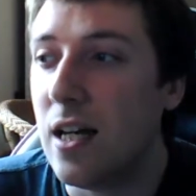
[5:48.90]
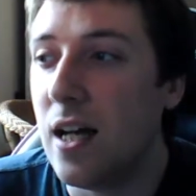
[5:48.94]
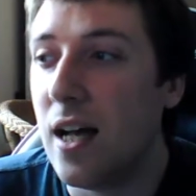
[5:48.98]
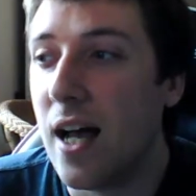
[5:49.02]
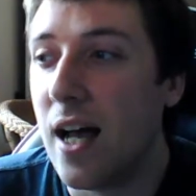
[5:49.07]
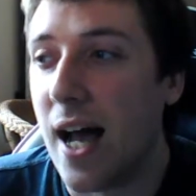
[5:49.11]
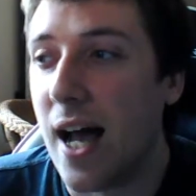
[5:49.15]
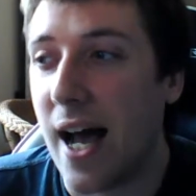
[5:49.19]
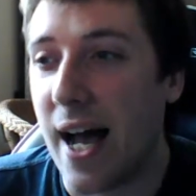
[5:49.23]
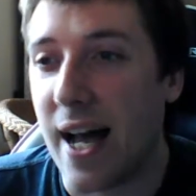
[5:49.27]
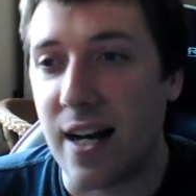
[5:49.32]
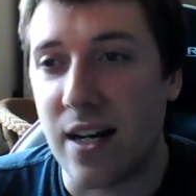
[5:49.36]

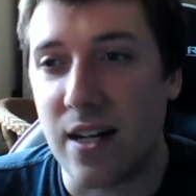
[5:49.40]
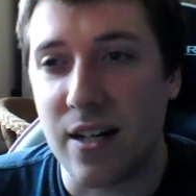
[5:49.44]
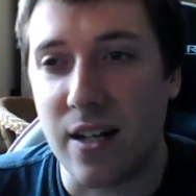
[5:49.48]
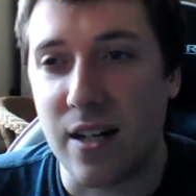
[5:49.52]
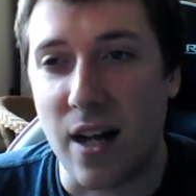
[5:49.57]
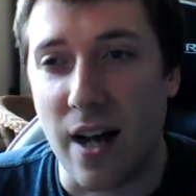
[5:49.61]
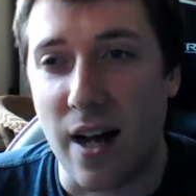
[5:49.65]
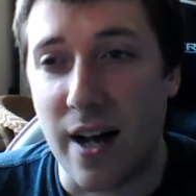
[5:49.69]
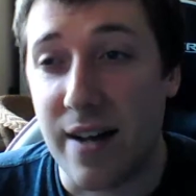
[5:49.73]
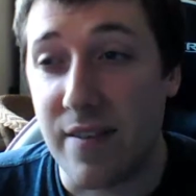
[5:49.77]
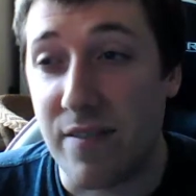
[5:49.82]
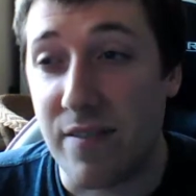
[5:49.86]
and
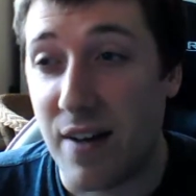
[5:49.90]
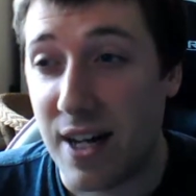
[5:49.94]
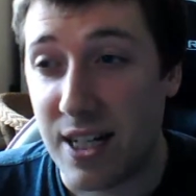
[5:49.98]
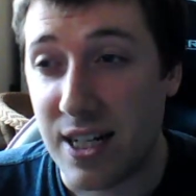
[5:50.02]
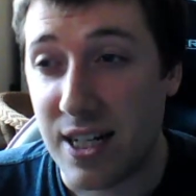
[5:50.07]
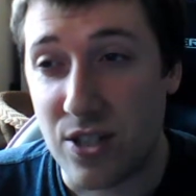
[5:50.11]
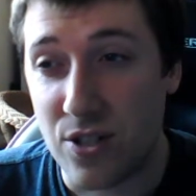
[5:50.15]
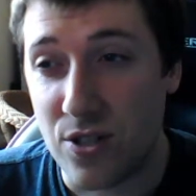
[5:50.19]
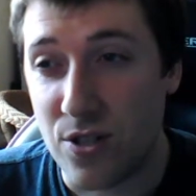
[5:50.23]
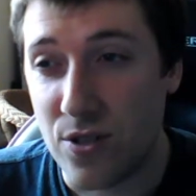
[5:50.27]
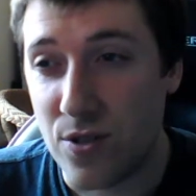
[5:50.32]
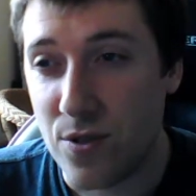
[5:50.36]
I've
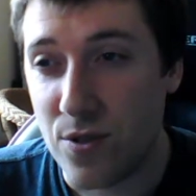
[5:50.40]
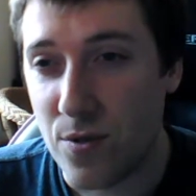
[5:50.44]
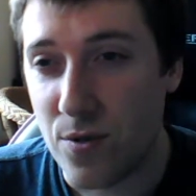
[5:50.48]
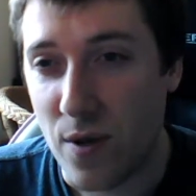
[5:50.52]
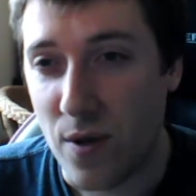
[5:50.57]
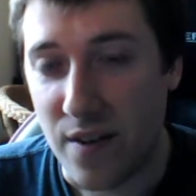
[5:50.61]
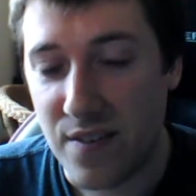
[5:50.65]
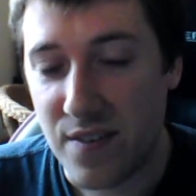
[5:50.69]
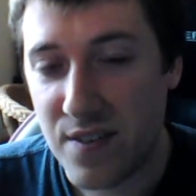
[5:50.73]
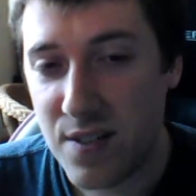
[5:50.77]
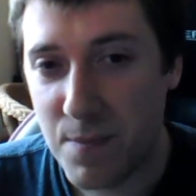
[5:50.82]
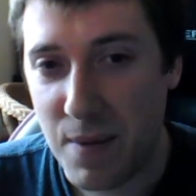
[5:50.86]

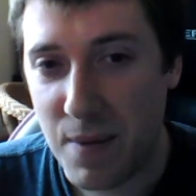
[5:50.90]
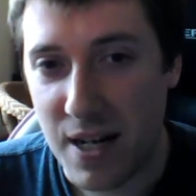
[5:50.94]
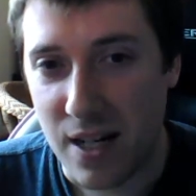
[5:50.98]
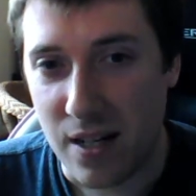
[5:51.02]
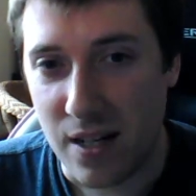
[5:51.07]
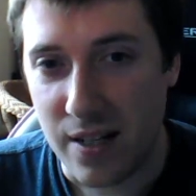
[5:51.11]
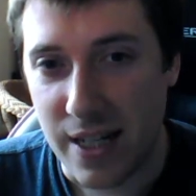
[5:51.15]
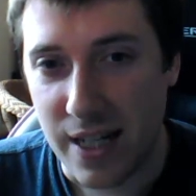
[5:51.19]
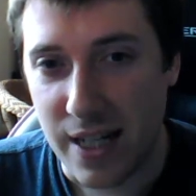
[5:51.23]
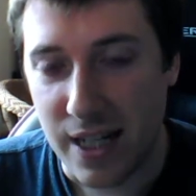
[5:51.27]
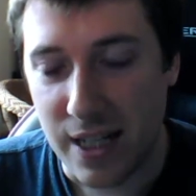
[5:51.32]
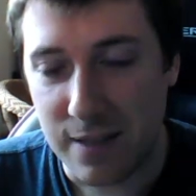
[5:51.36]
spent
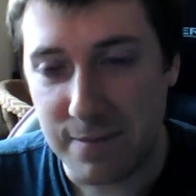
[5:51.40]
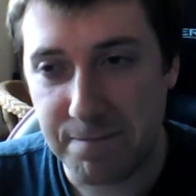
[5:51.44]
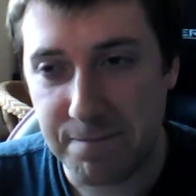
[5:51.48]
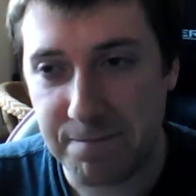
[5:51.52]
like,